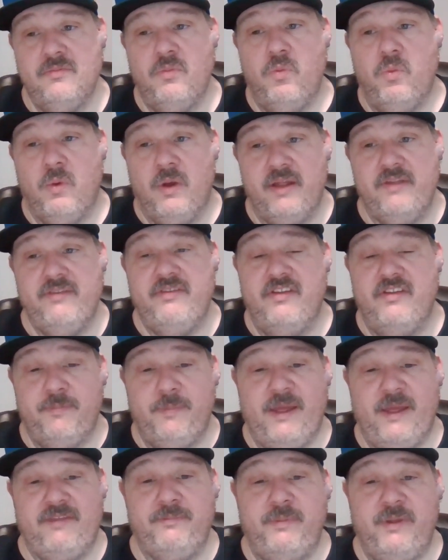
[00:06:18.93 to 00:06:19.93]
was his
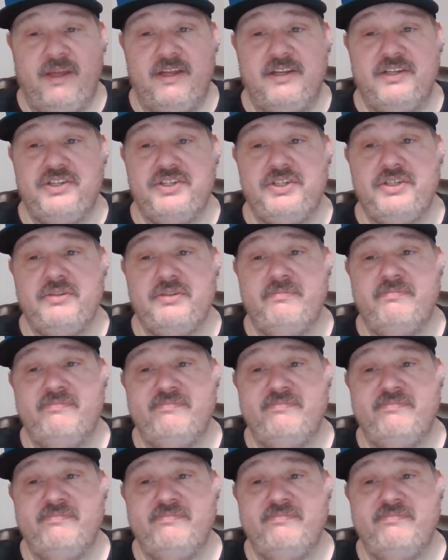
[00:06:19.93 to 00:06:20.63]
best pitch